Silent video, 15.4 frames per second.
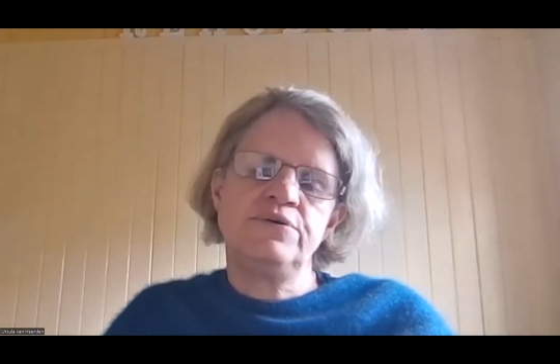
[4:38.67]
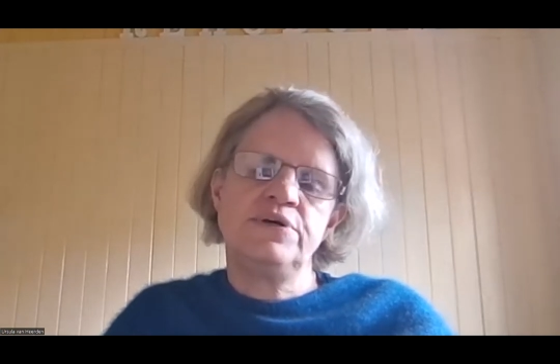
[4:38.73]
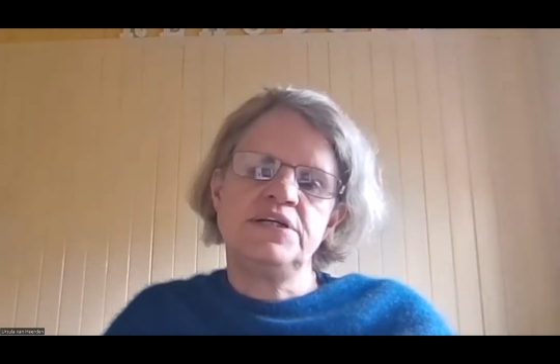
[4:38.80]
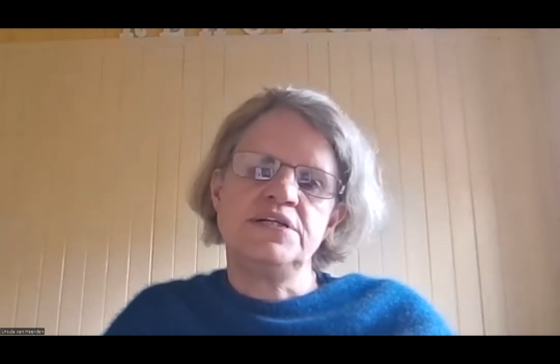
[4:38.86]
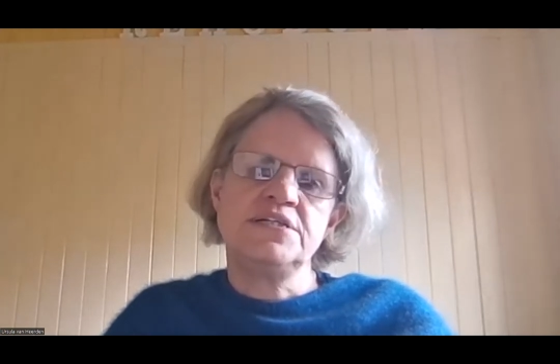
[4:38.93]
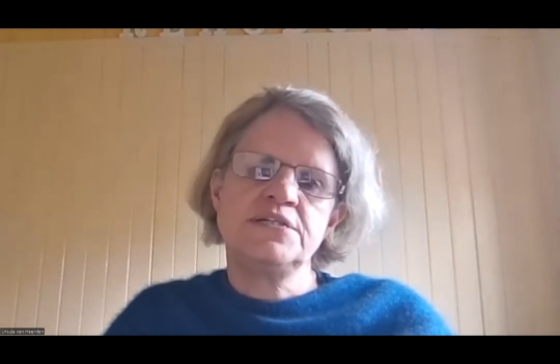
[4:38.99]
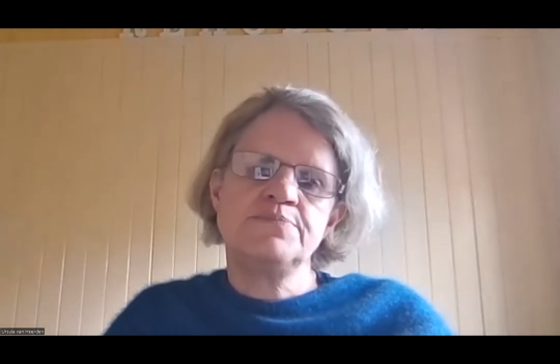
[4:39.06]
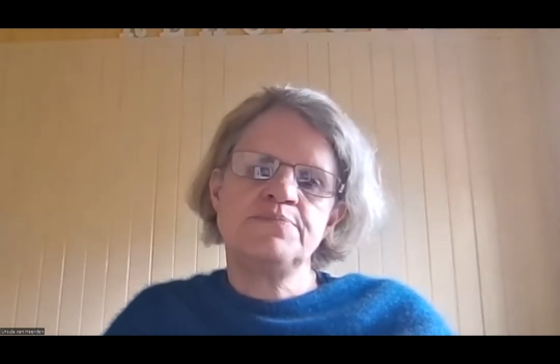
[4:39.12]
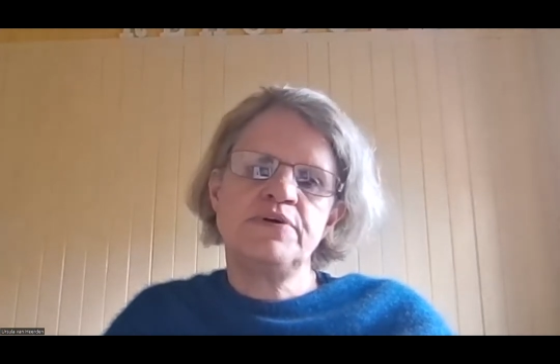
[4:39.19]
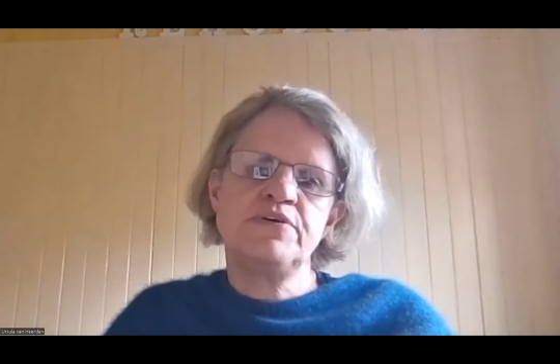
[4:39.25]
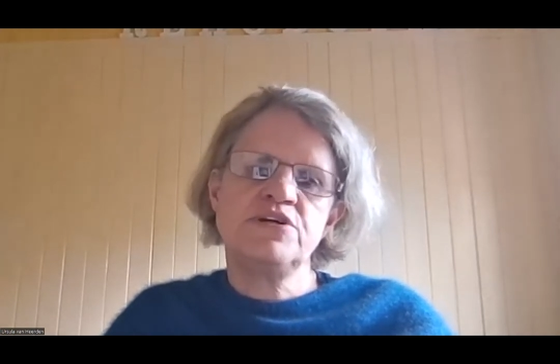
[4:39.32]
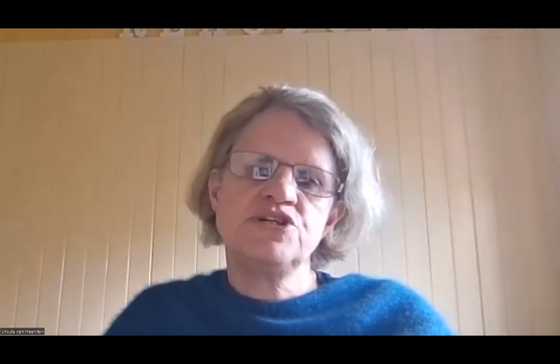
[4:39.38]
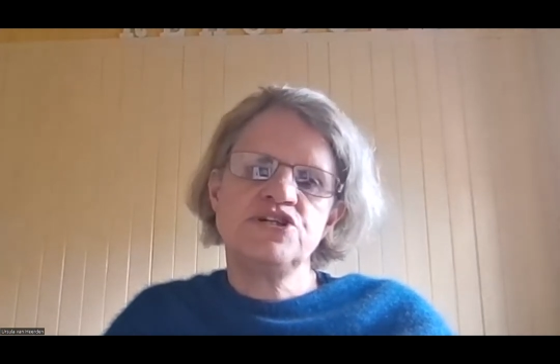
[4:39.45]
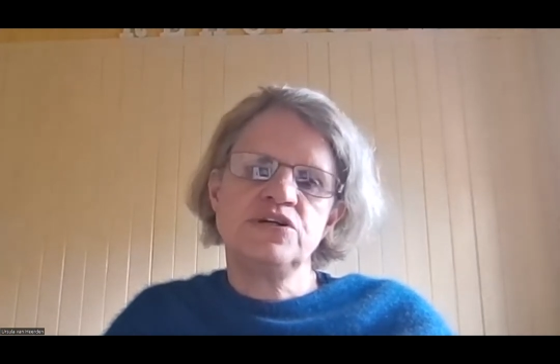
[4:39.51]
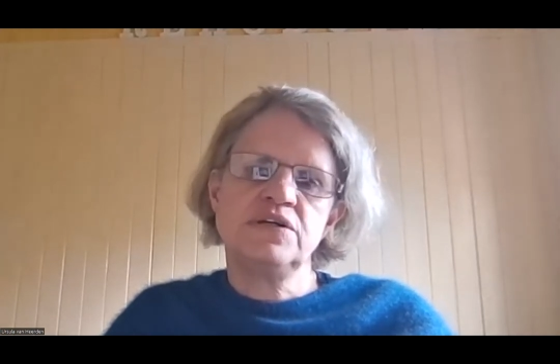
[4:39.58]
in his
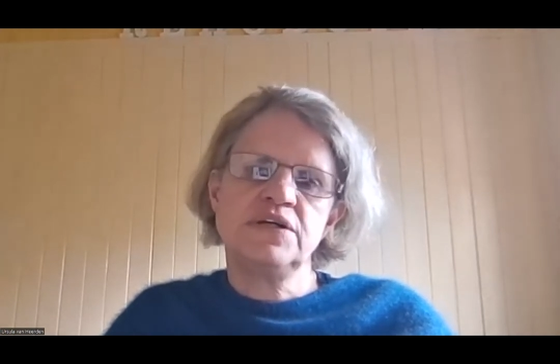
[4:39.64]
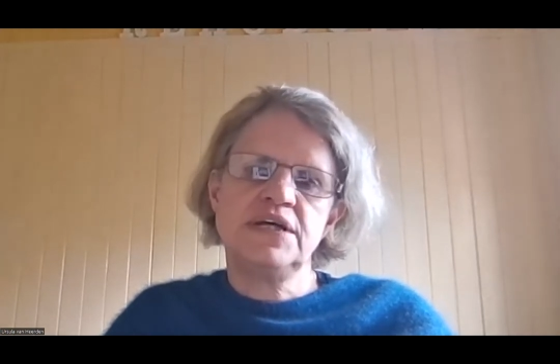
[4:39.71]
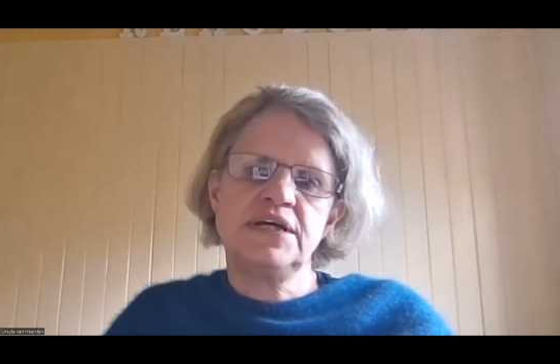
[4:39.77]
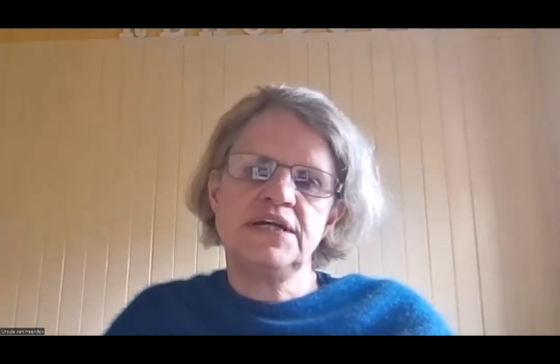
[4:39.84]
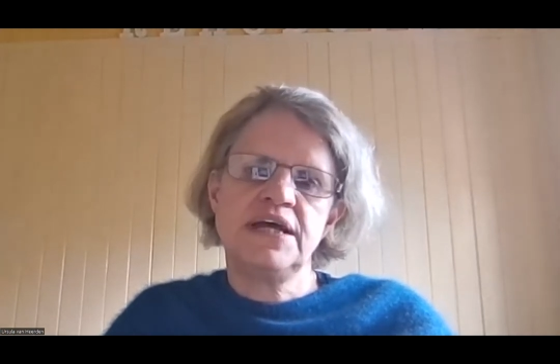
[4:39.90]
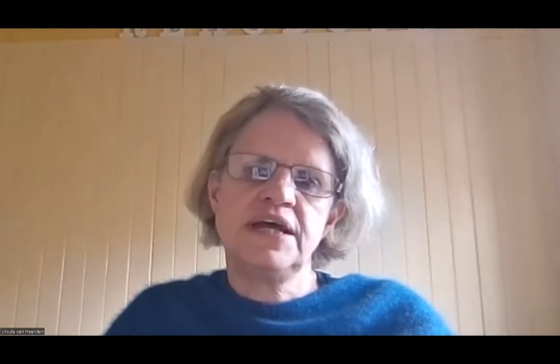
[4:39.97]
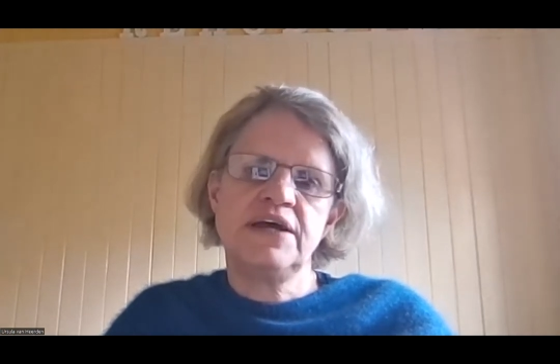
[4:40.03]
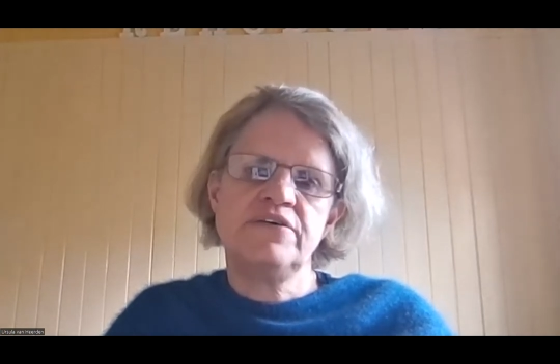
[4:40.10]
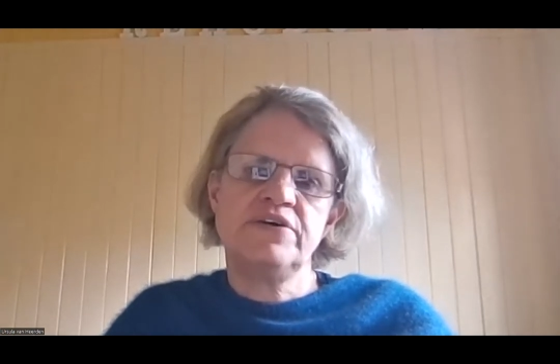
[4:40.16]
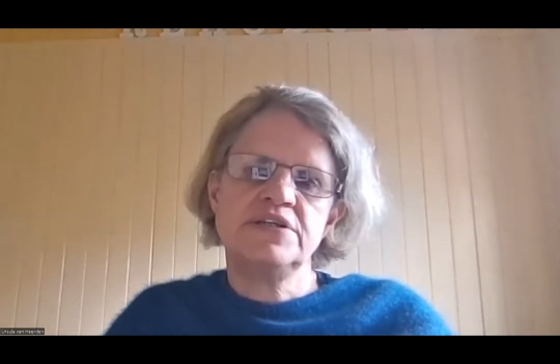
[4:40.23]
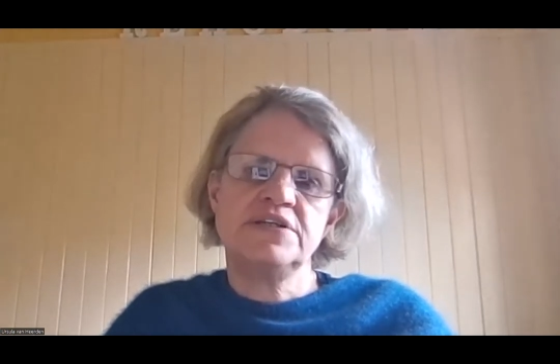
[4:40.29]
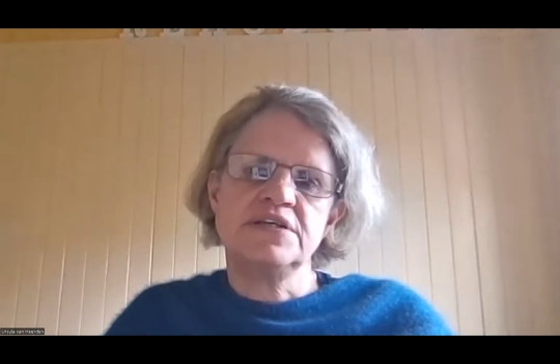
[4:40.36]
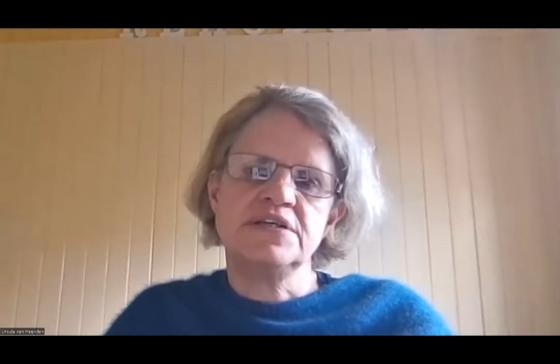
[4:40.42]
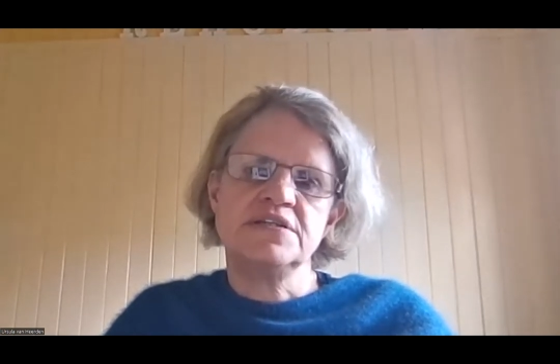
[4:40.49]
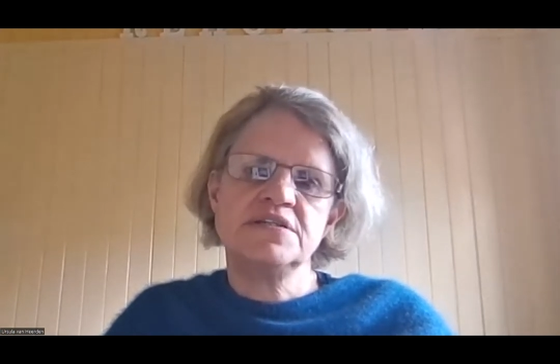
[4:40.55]
spiritual
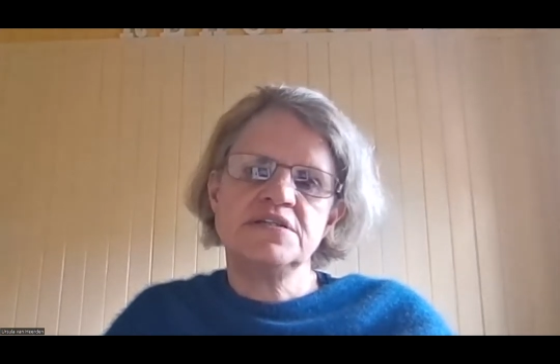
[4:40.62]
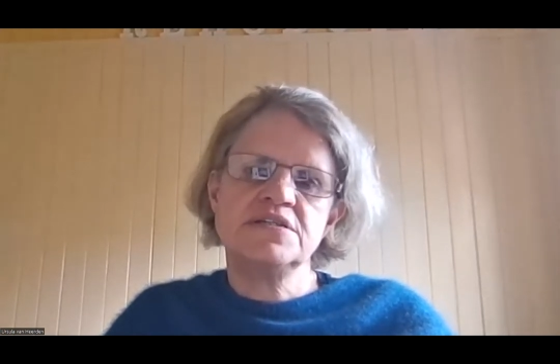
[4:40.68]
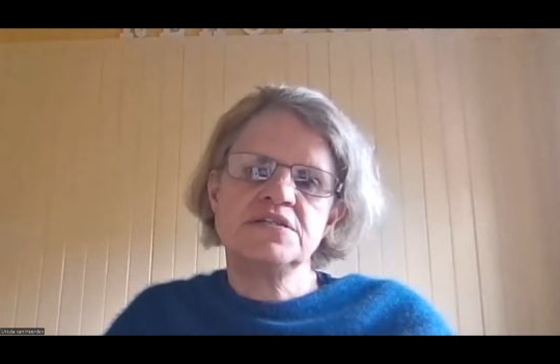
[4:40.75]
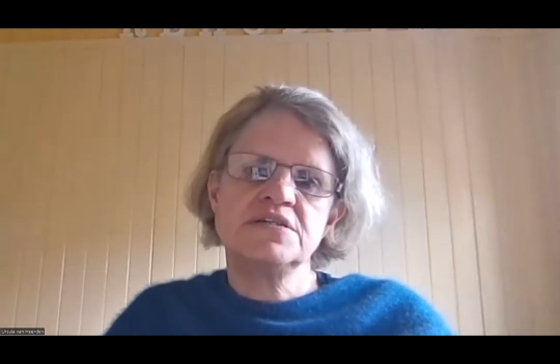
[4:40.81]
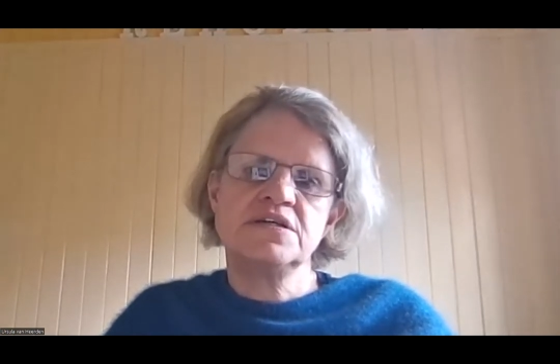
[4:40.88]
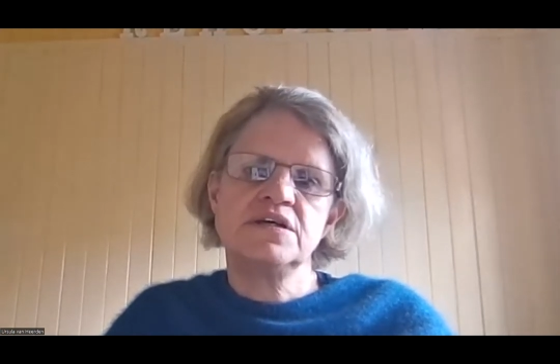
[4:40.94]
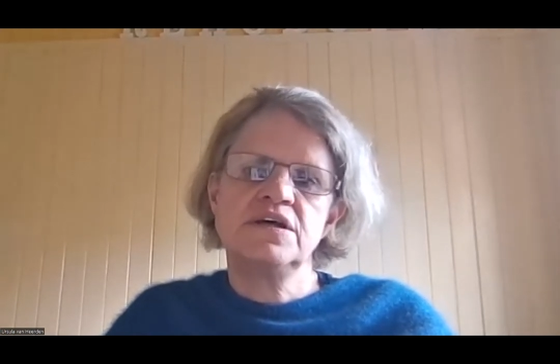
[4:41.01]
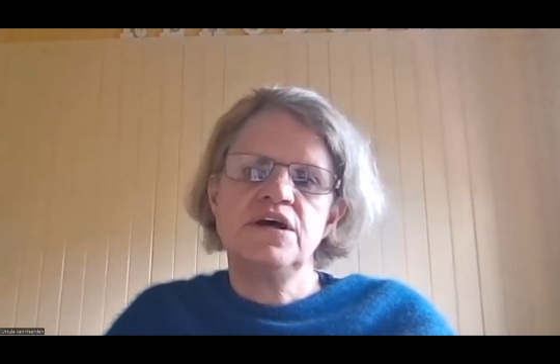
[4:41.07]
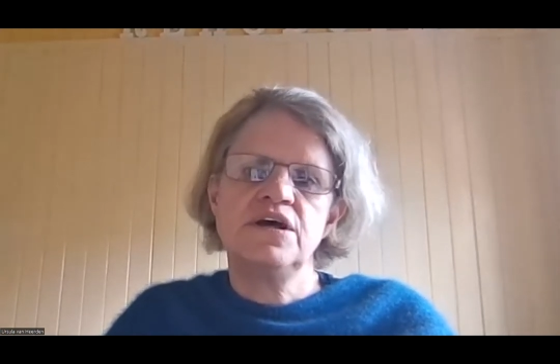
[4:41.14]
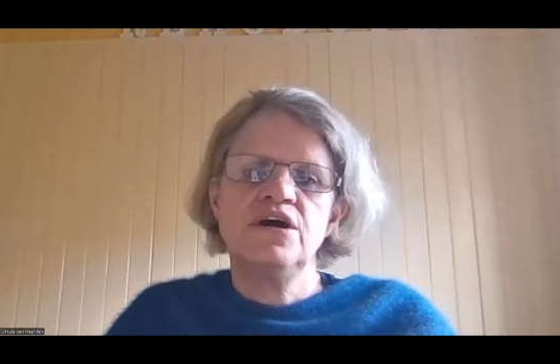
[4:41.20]
inheritance.